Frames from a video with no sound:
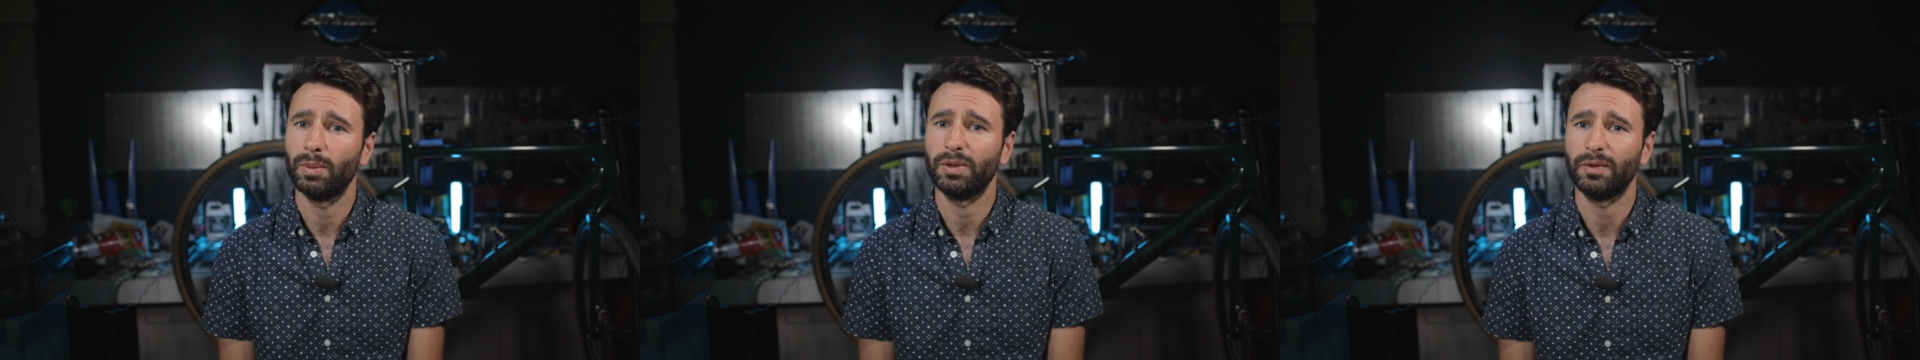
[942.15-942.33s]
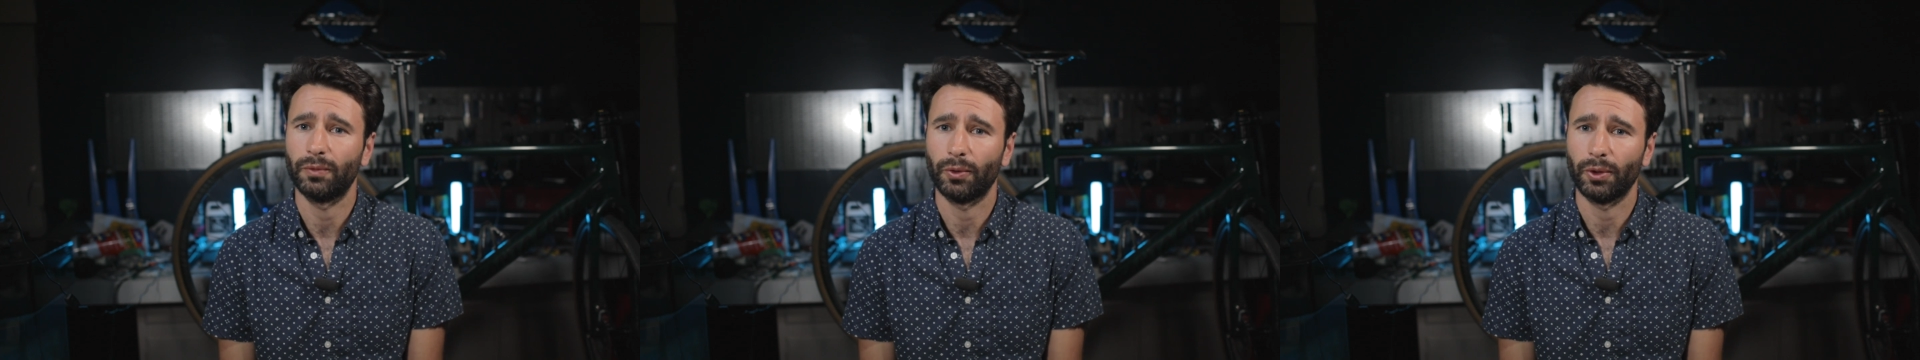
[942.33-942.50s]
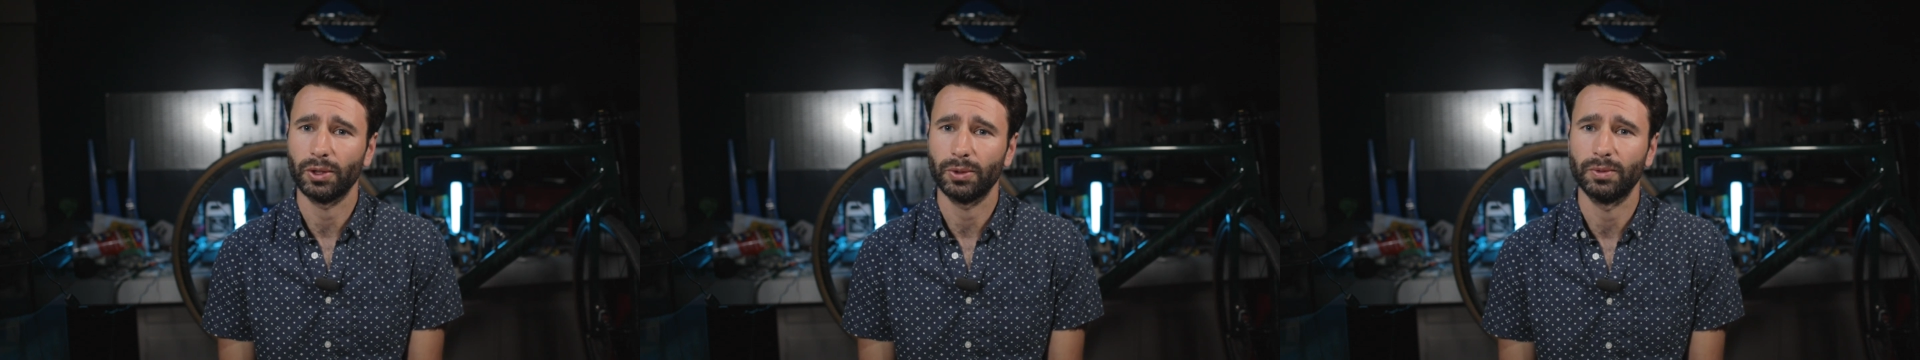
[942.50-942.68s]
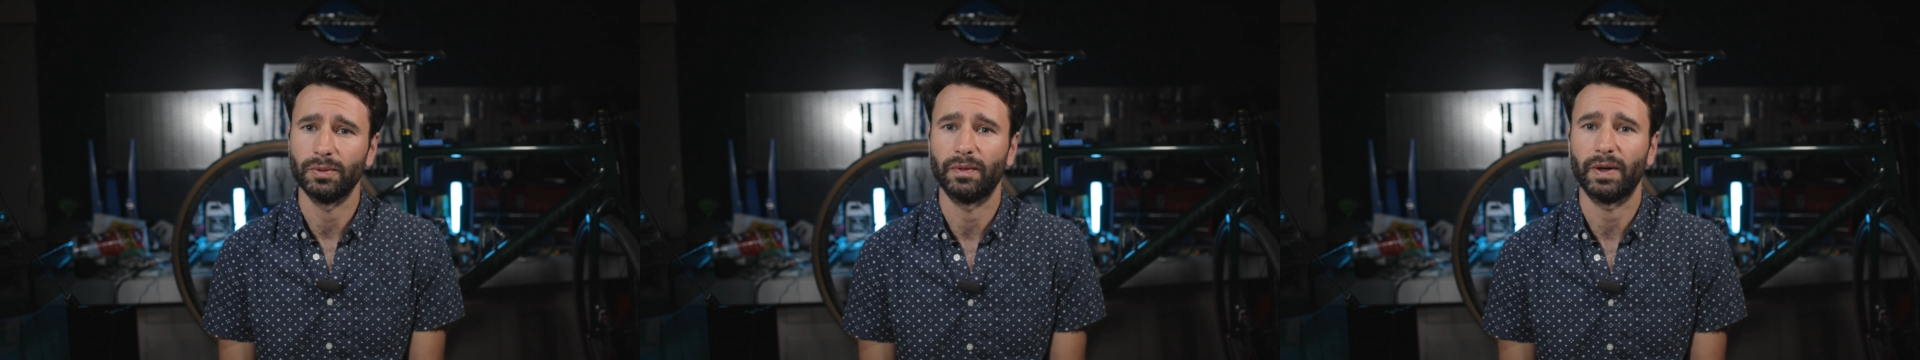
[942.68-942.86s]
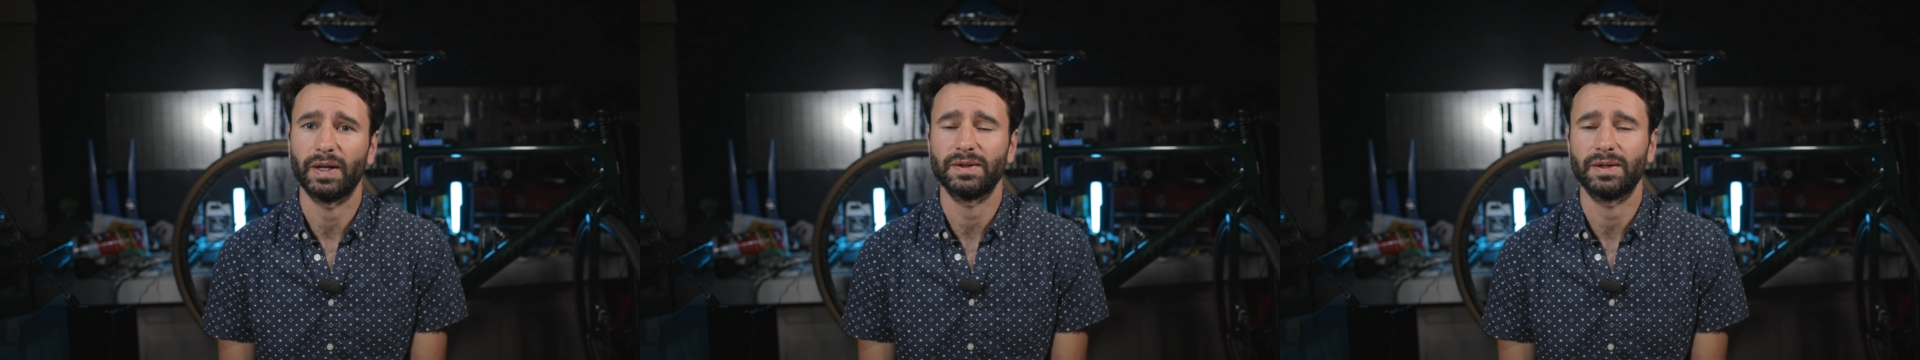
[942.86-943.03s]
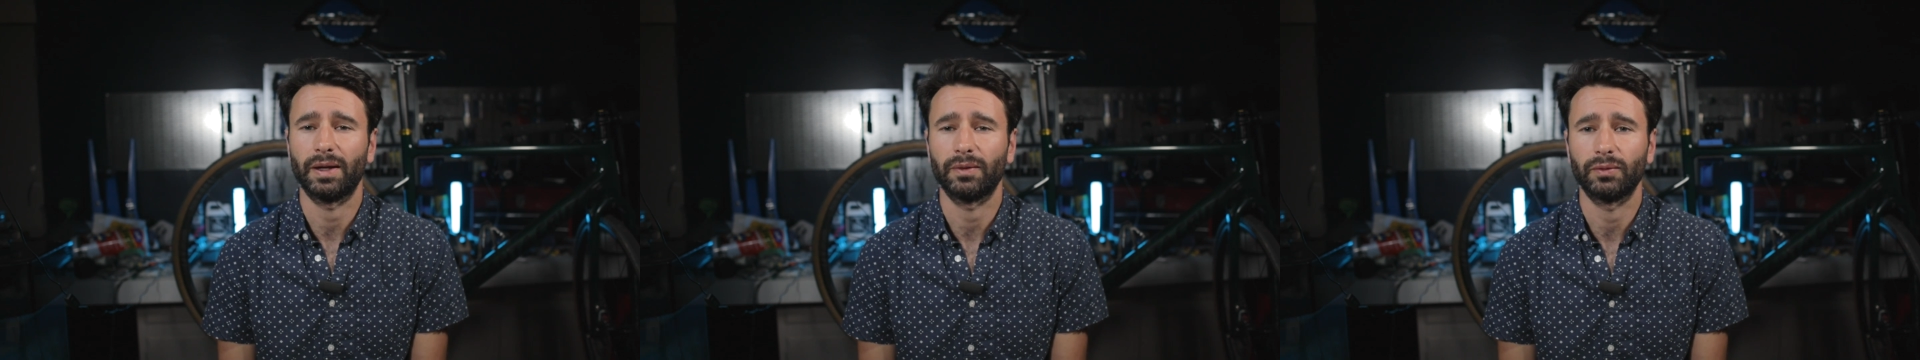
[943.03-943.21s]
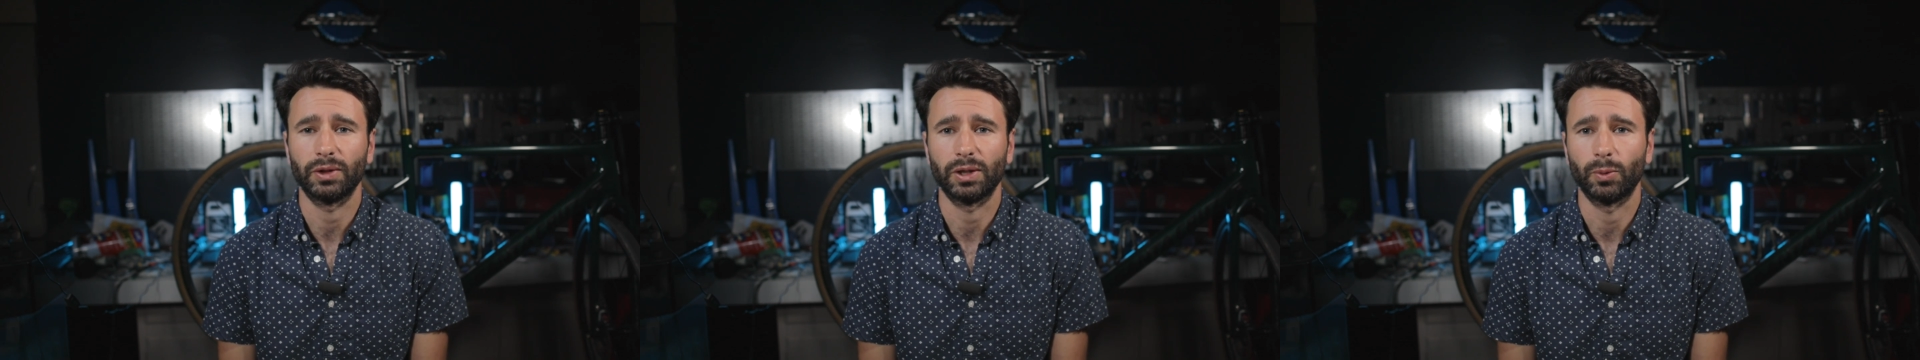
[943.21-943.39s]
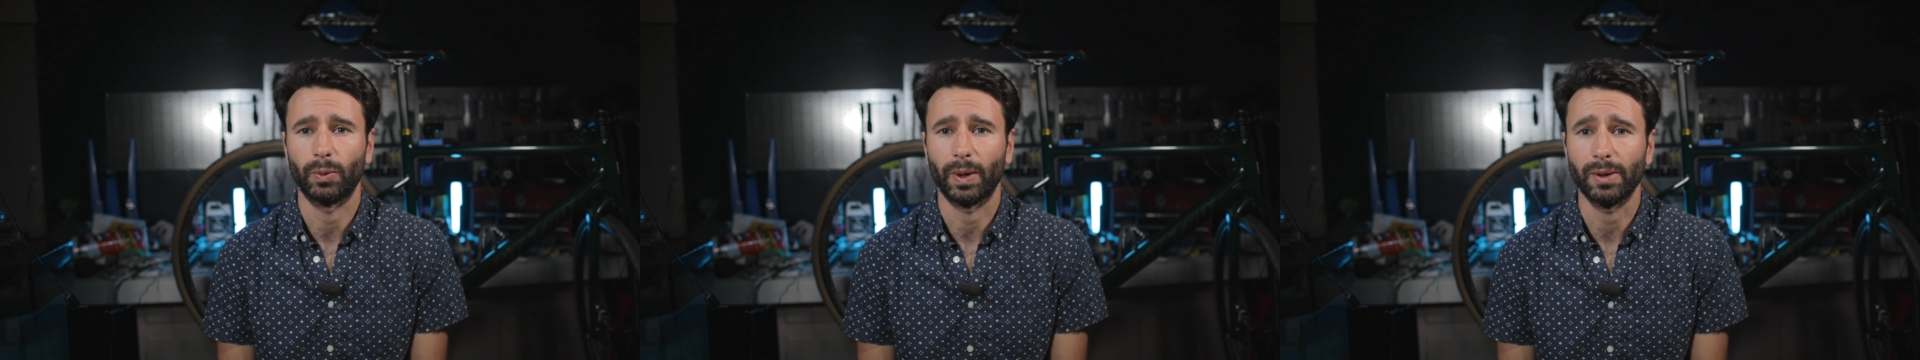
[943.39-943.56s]
before you invest
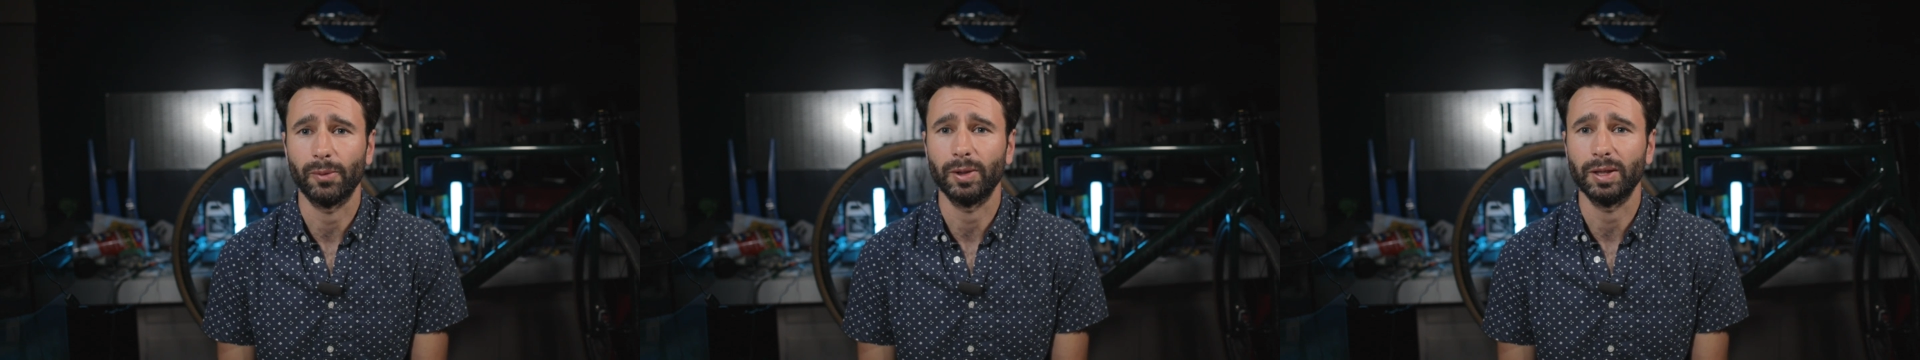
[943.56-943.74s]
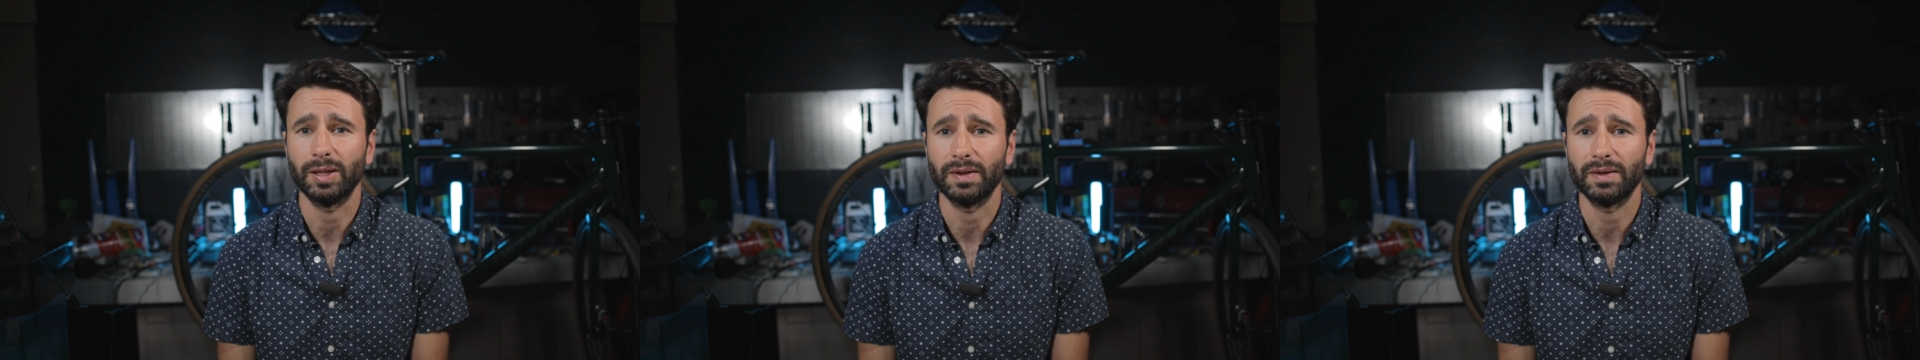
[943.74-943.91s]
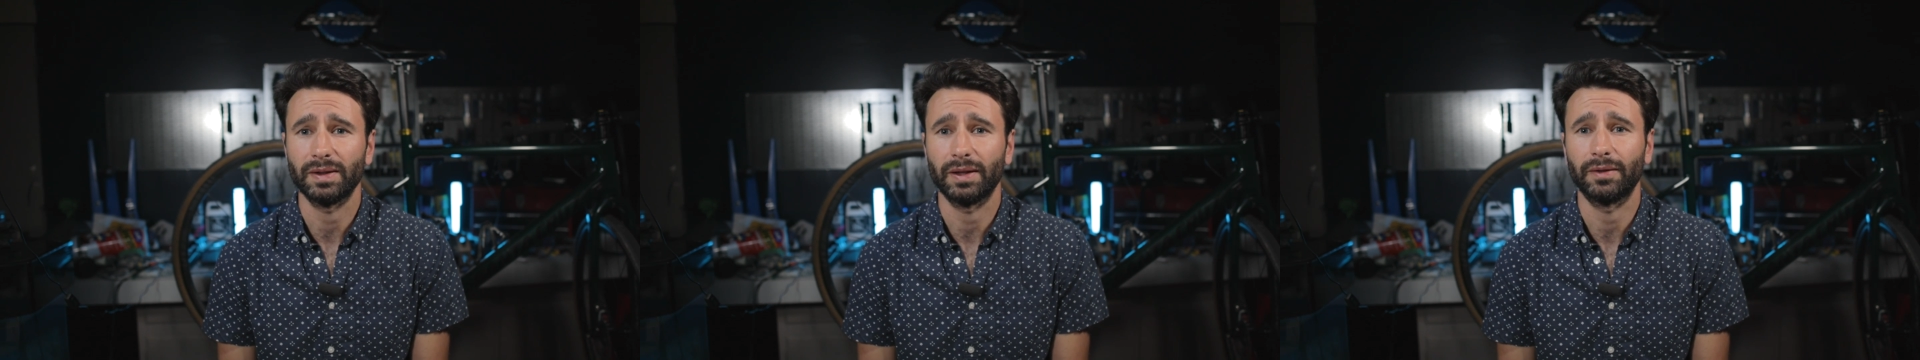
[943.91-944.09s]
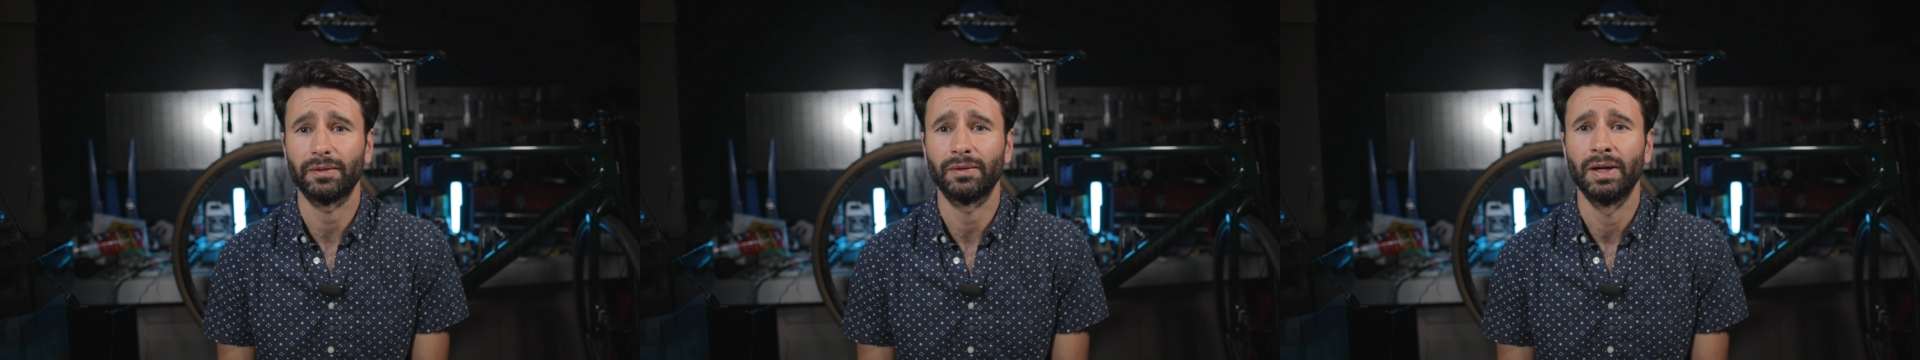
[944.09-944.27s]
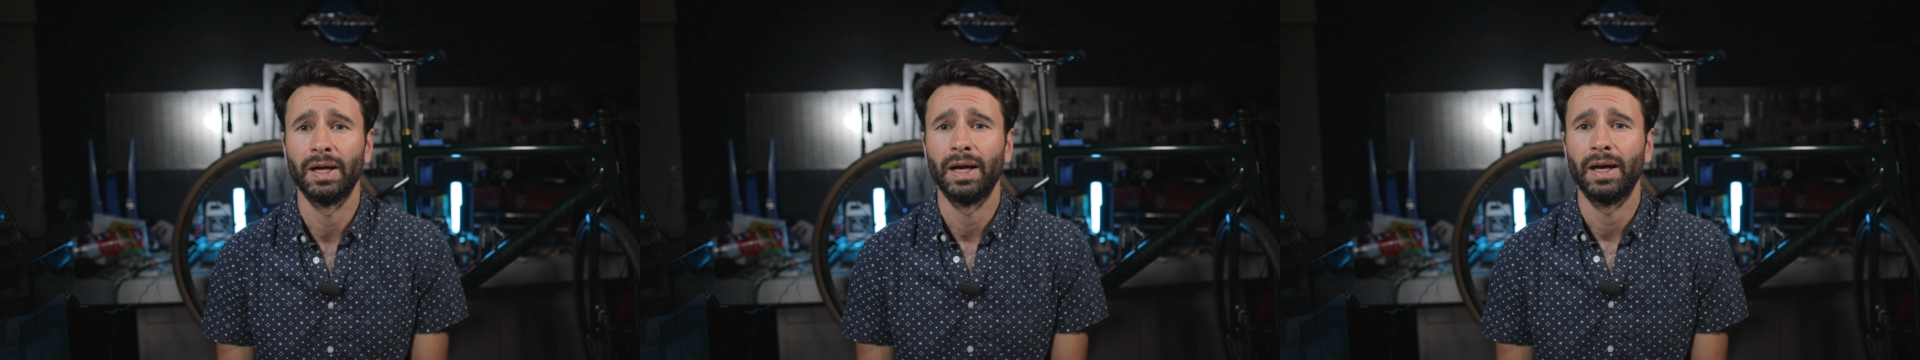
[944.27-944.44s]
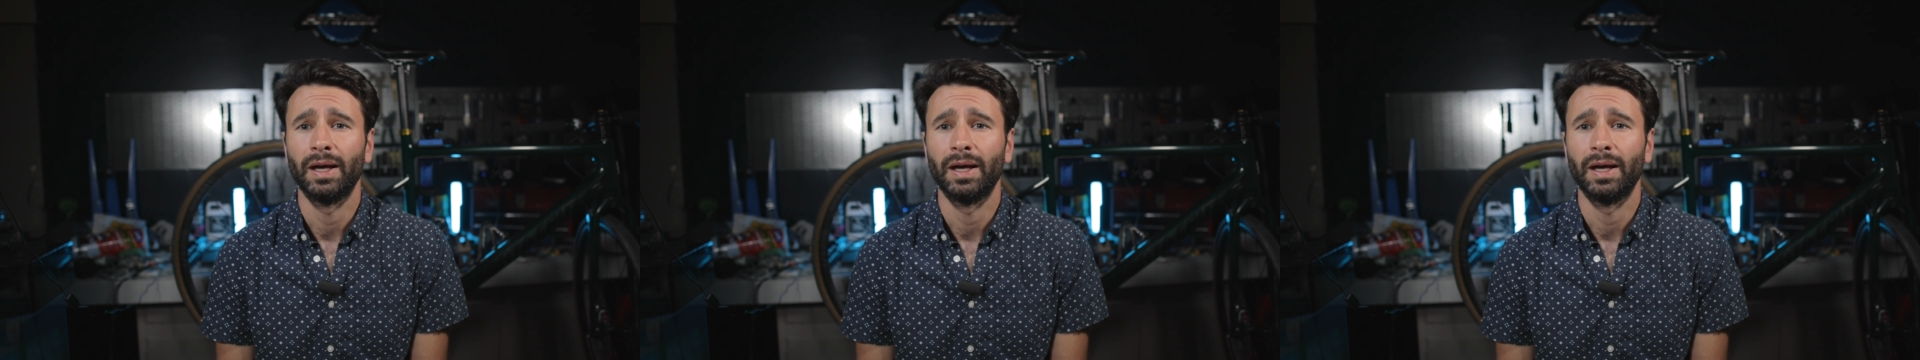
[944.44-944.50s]
heavily in weight weenie stuff,